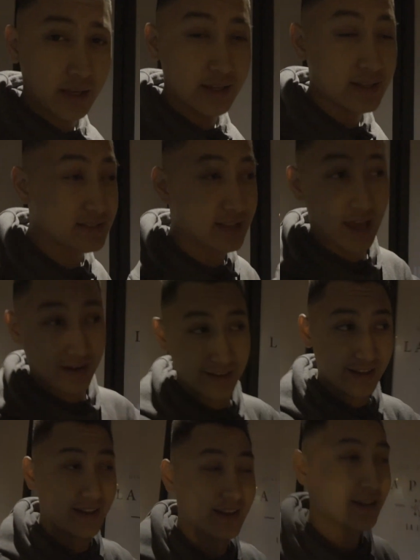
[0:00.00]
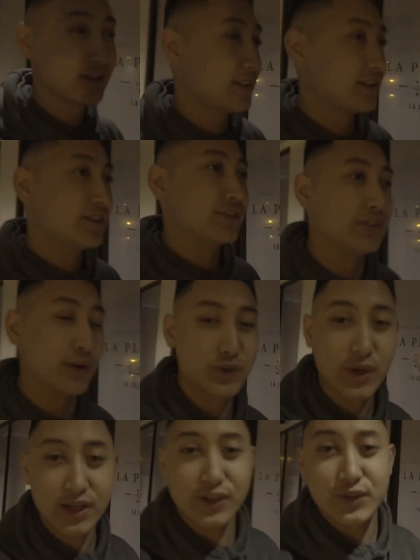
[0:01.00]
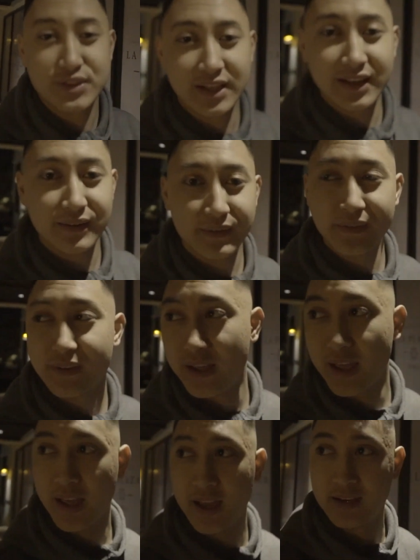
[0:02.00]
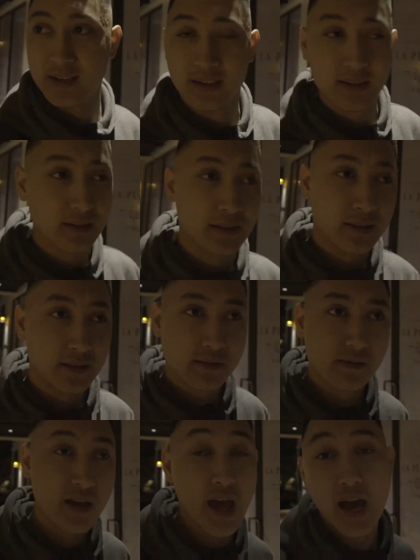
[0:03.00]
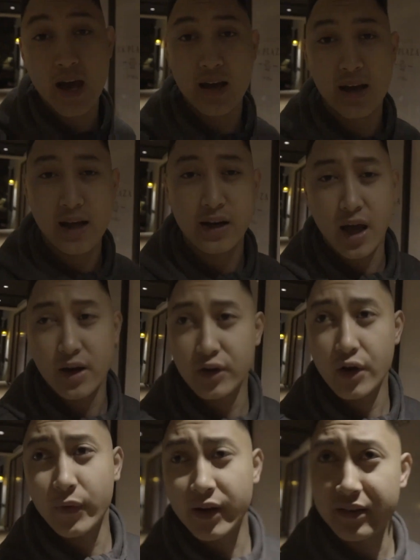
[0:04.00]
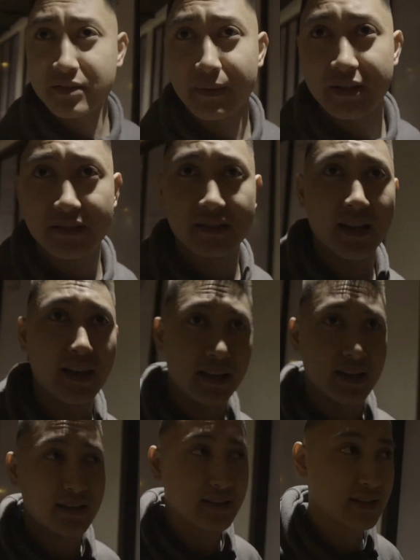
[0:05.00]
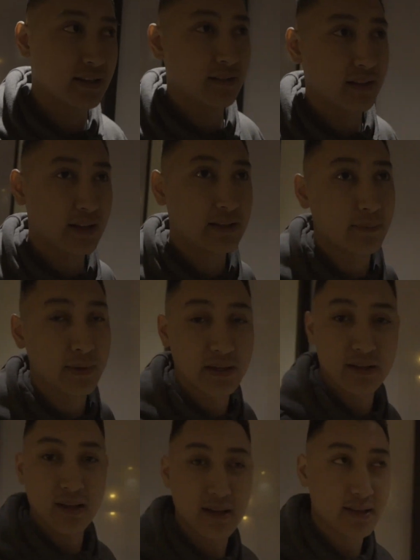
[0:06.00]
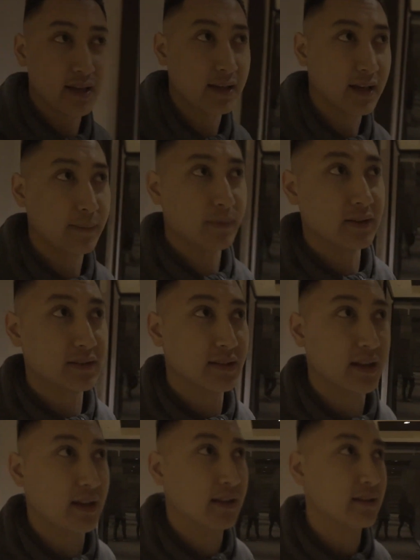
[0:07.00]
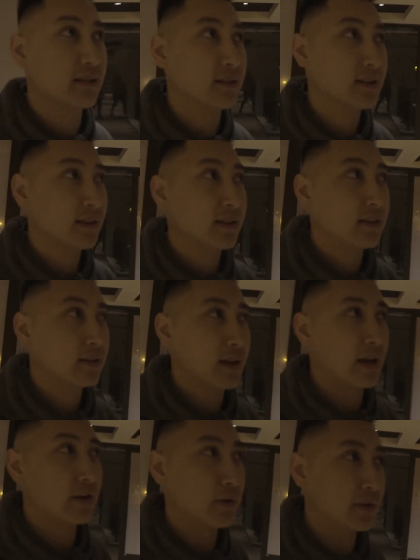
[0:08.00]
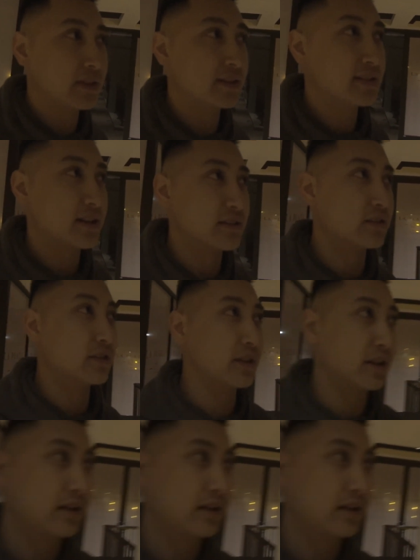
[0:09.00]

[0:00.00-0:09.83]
It is Saturday, so we're trying to do stuff and yeah, I don't, I don't know what else much to say until like something exciting happens and I don't know what these guys are doing.